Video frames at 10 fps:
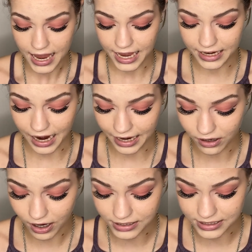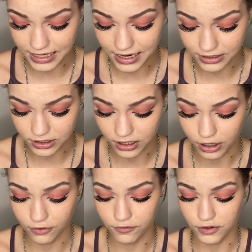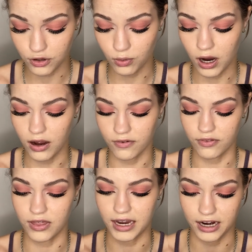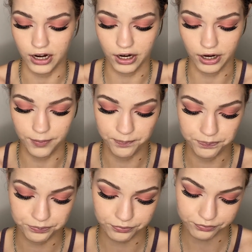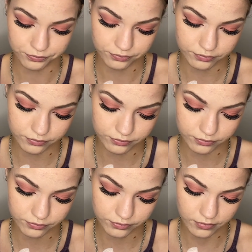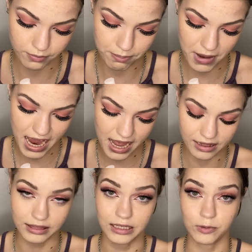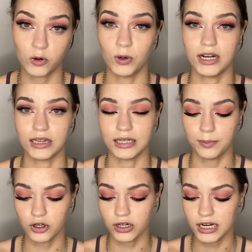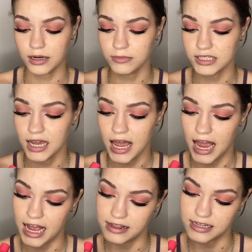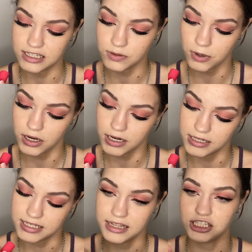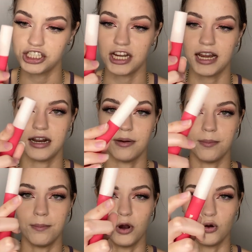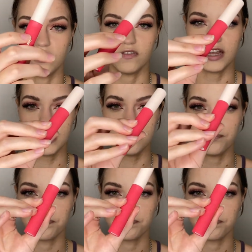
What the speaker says: And I got sent a few of their matte liquid lip creams, and this one is in the shade Motivate.